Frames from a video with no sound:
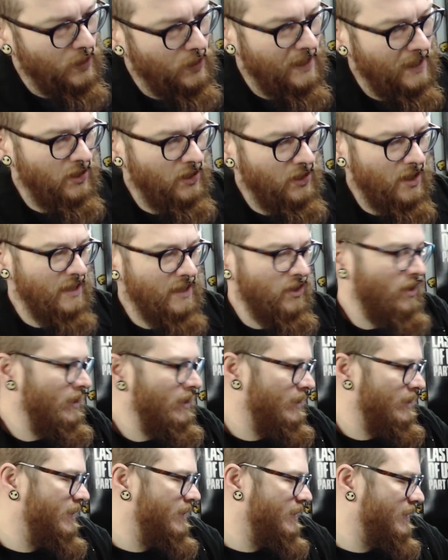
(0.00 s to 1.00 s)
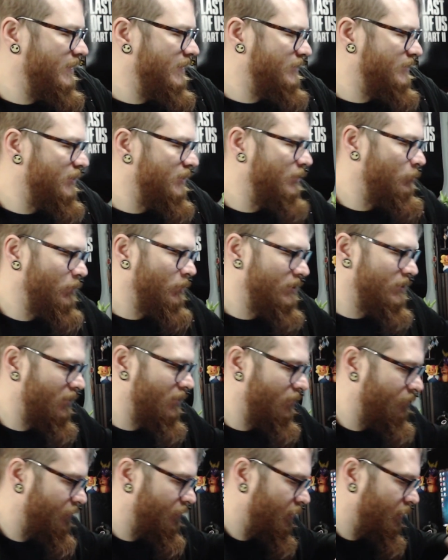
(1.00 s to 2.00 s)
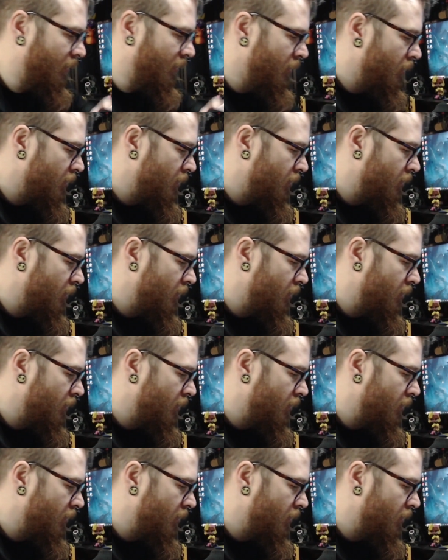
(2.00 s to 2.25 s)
I like it. It's going to be terrifying.